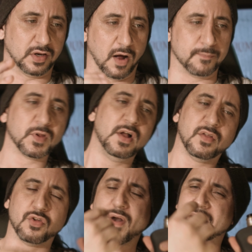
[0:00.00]
You know,
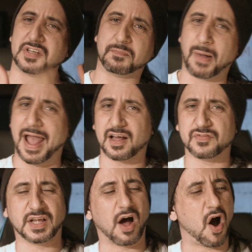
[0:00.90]
the rounded back,
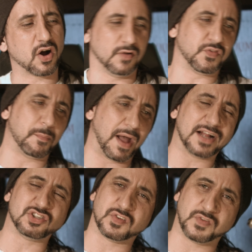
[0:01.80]
the arc of the
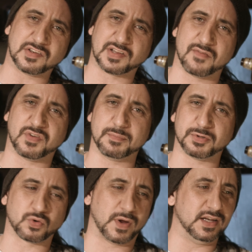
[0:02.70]
back just fits lovely
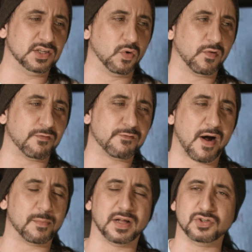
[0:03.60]
between your
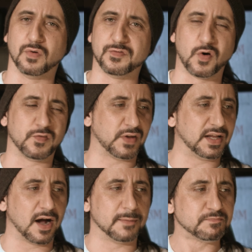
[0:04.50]
thumb and your
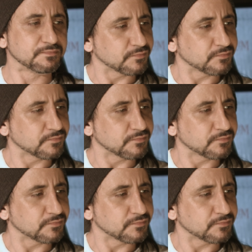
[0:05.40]
forefinger.